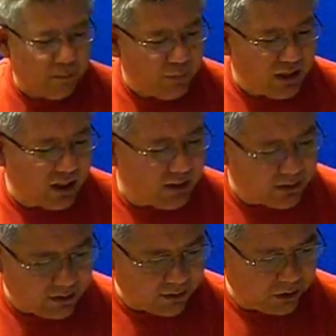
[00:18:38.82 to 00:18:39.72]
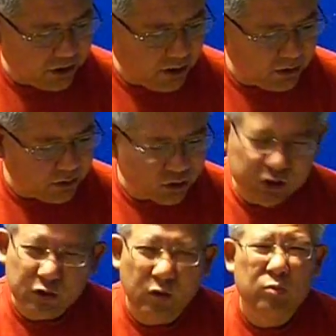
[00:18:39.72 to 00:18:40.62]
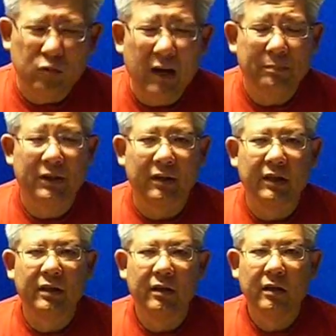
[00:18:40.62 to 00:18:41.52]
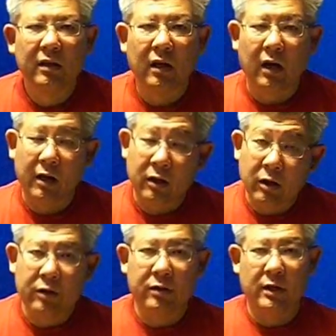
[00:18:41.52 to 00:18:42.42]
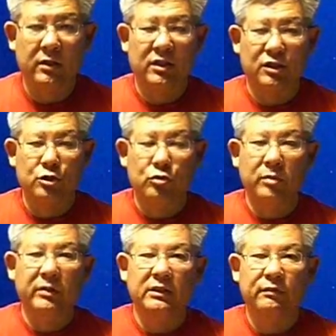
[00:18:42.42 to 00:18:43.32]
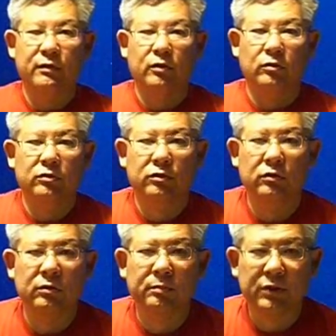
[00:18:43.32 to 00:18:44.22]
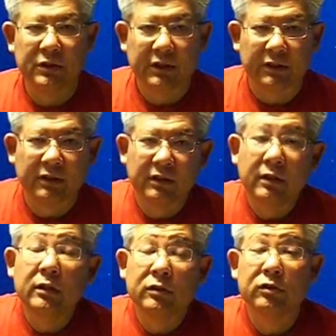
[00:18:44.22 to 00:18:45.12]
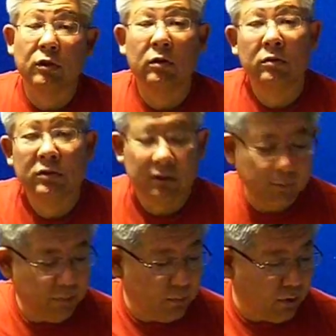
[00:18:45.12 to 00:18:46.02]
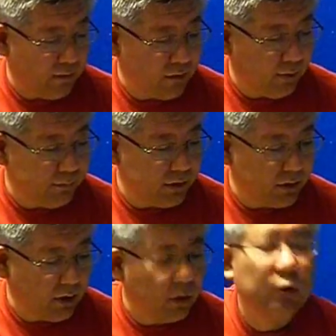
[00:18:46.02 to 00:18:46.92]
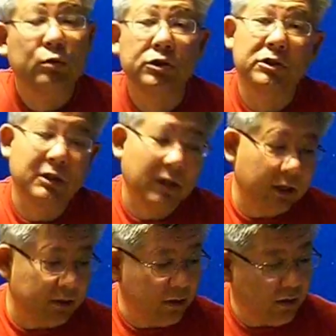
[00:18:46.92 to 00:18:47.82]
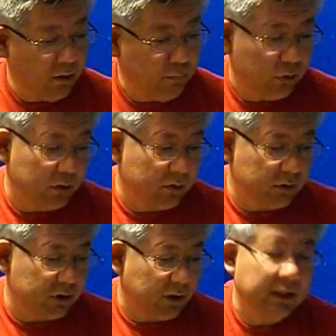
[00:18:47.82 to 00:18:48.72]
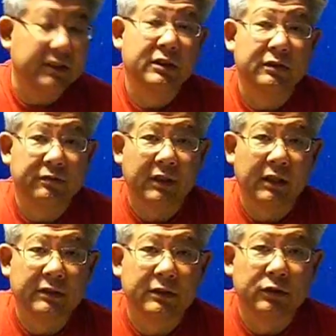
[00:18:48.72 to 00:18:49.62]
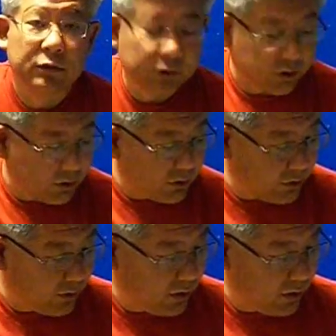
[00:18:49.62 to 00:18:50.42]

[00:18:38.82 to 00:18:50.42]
And because they're changing so rapidly, I argue that it's extremely difficult to predict. So some people have come to the conclusion that political science, in fact, is useless.